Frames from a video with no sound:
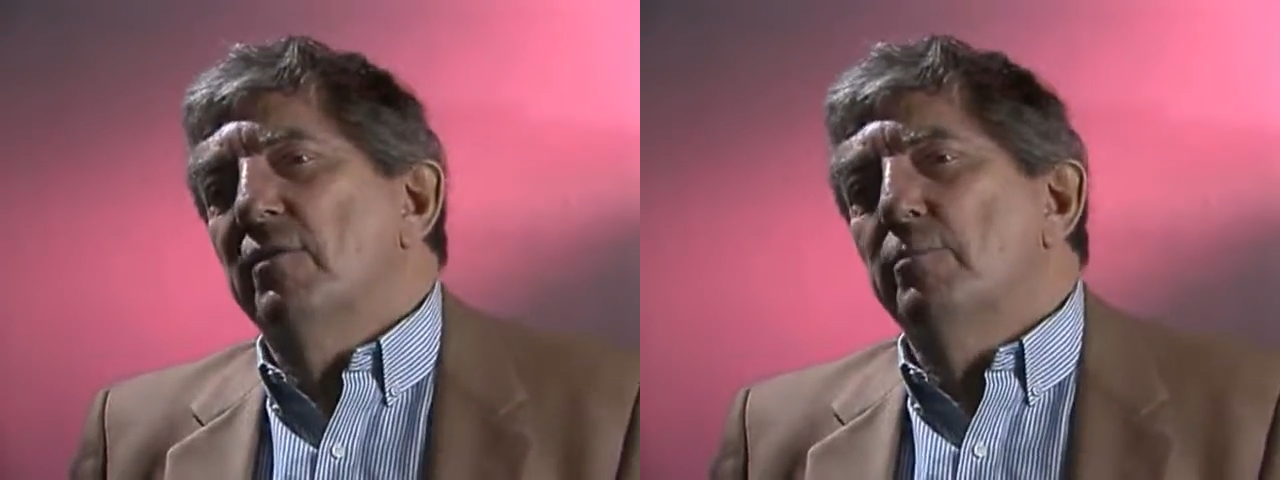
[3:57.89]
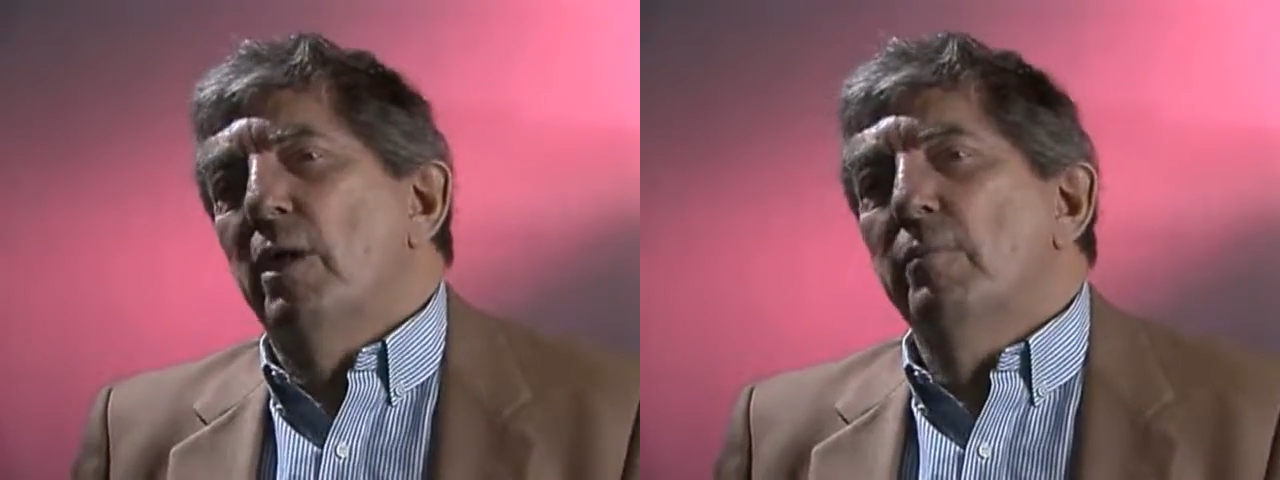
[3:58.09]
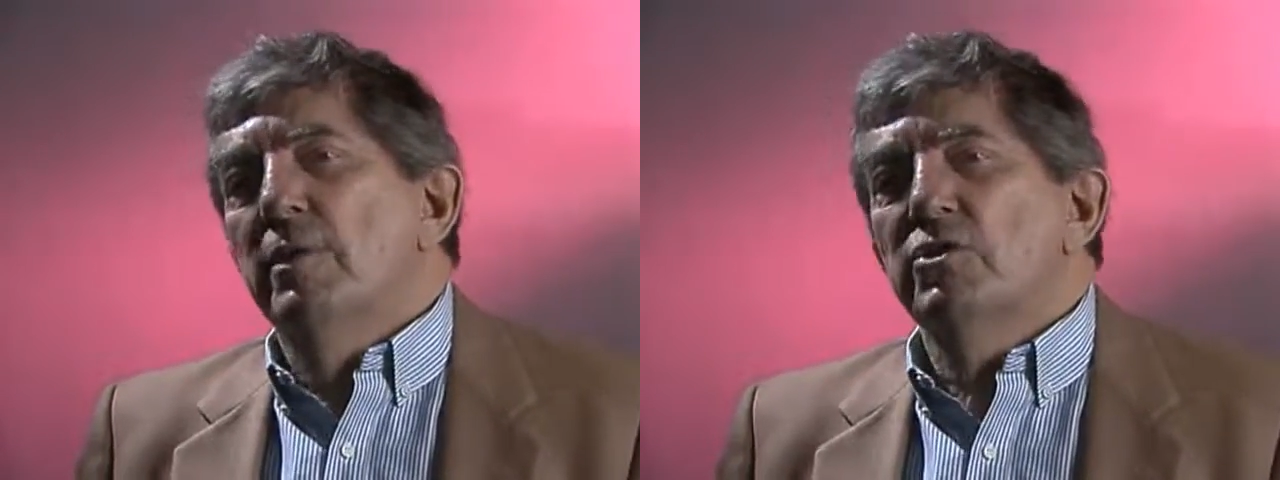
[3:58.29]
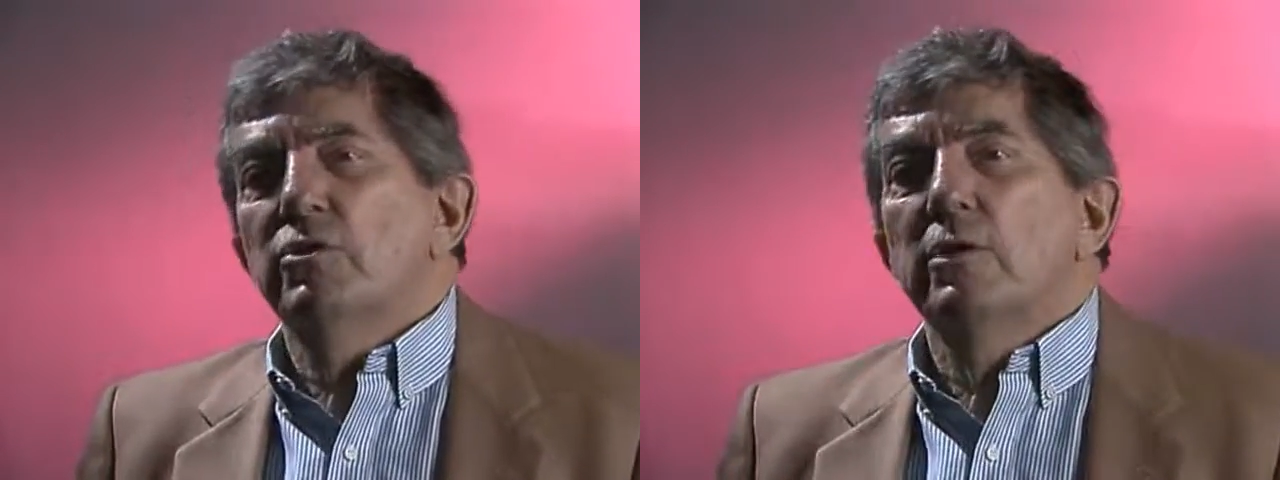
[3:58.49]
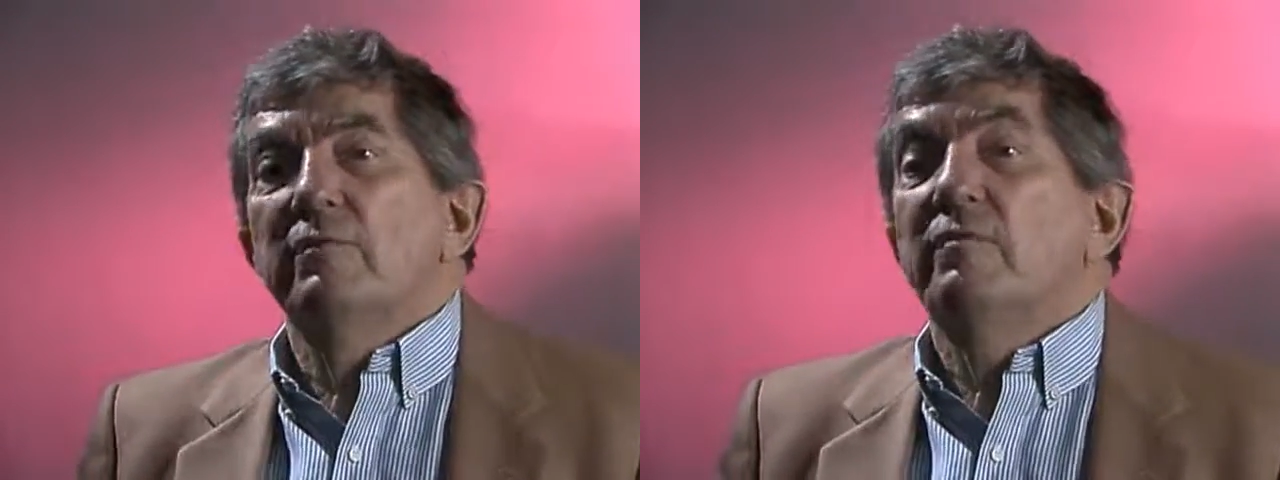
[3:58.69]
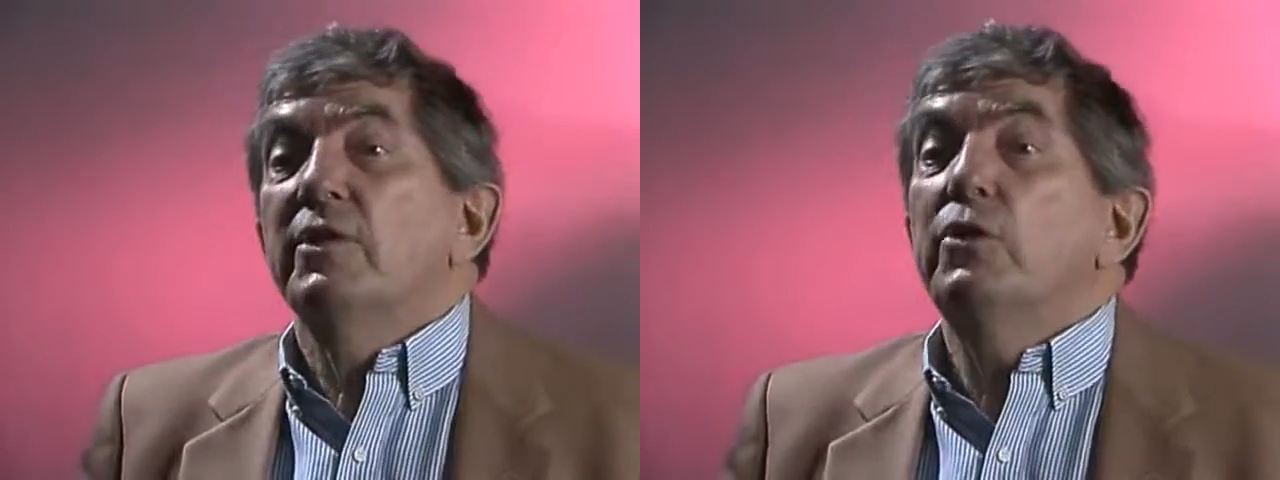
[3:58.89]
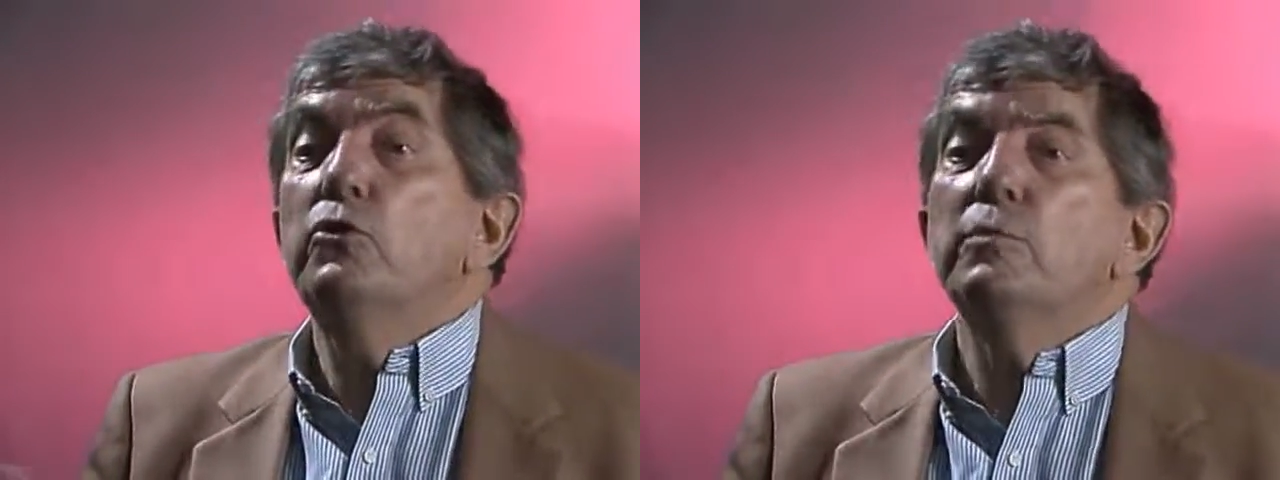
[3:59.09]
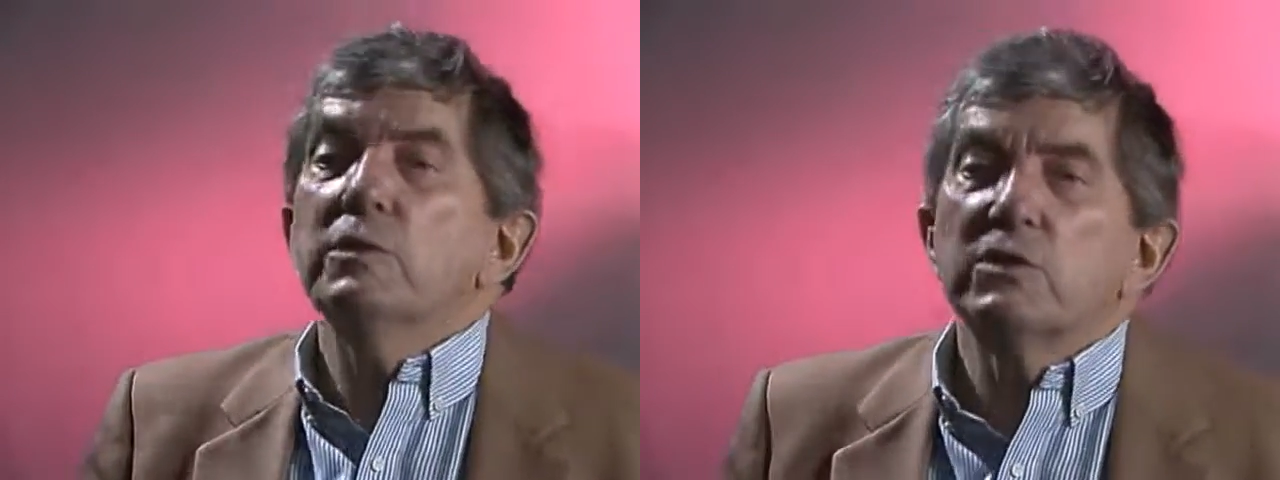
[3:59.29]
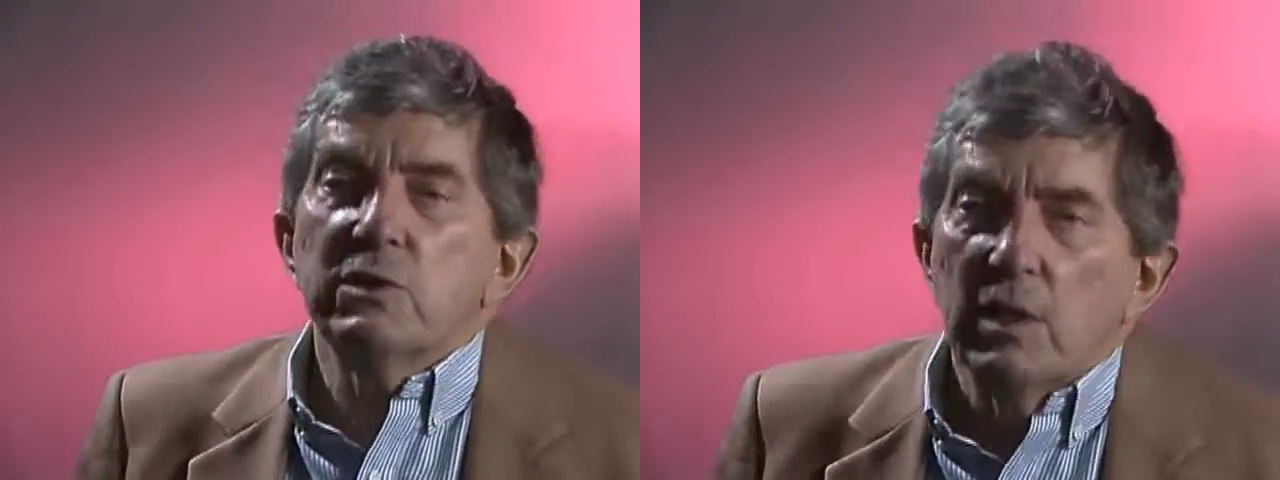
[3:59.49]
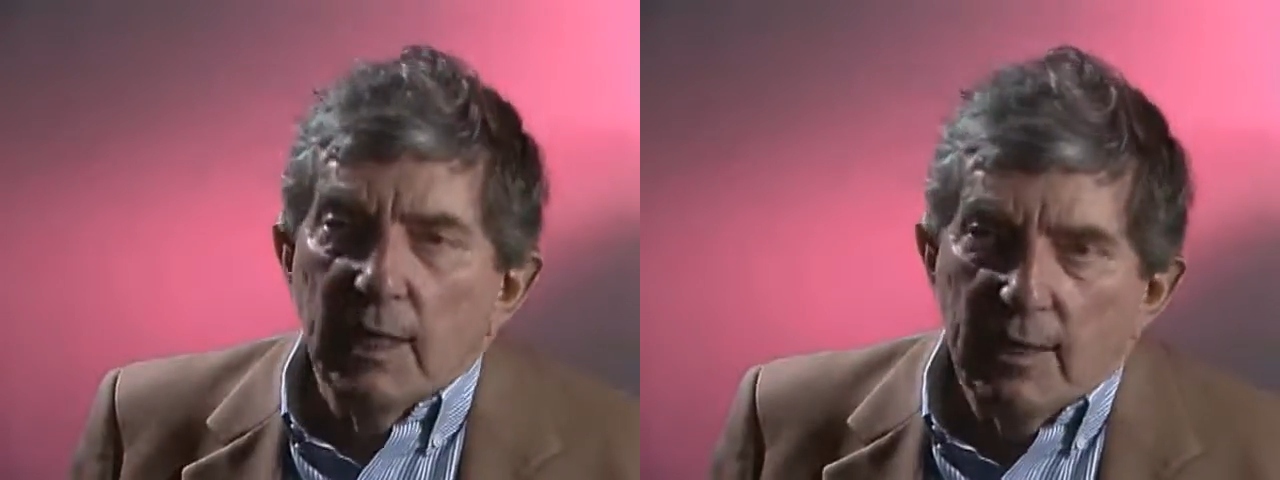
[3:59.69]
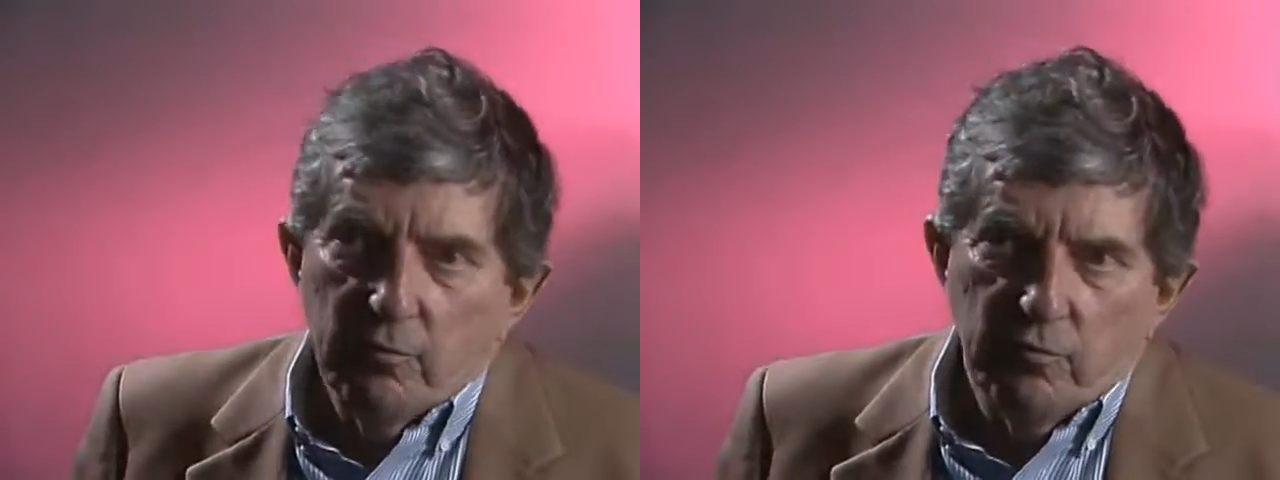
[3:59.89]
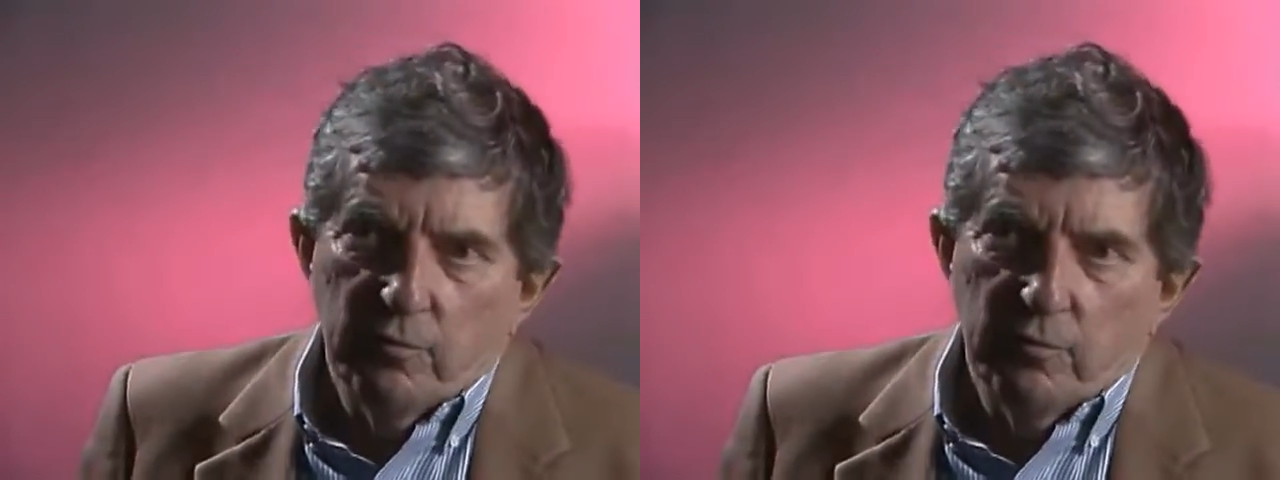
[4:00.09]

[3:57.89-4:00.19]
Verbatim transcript: and probably the story of every human's life,